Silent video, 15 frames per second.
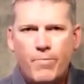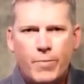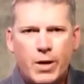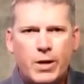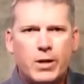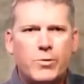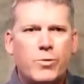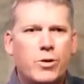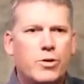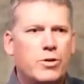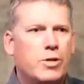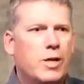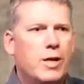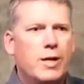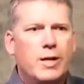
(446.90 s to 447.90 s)
In other
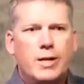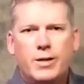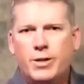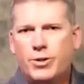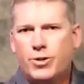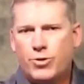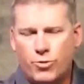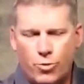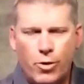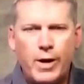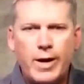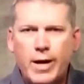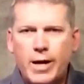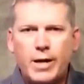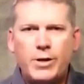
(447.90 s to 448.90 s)
words,
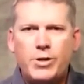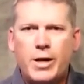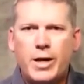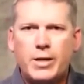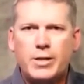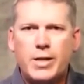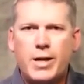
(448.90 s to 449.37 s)
destroying any chance